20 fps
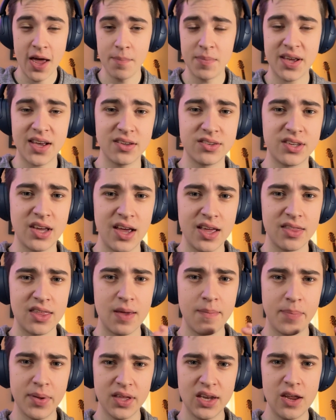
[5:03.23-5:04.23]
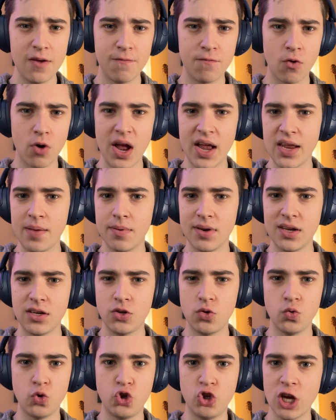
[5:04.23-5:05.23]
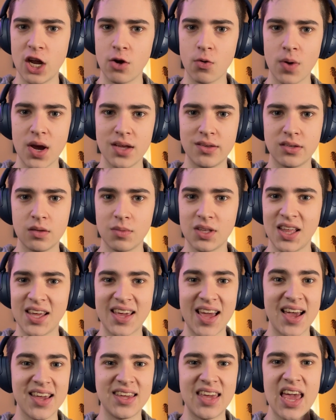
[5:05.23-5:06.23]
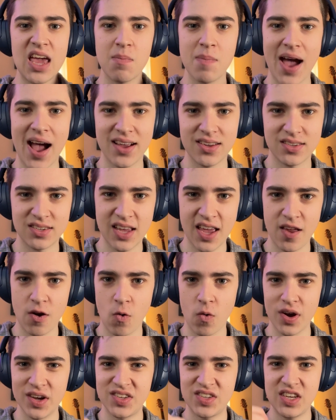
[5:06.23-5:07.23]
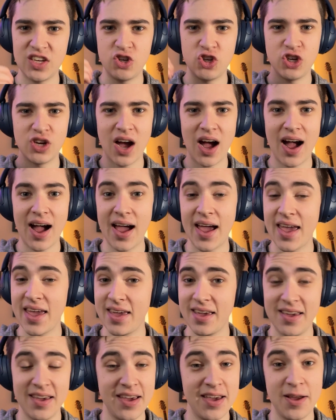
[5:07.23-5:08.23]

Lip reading: because the ability for anybody to generate something like a game asset or a CGI,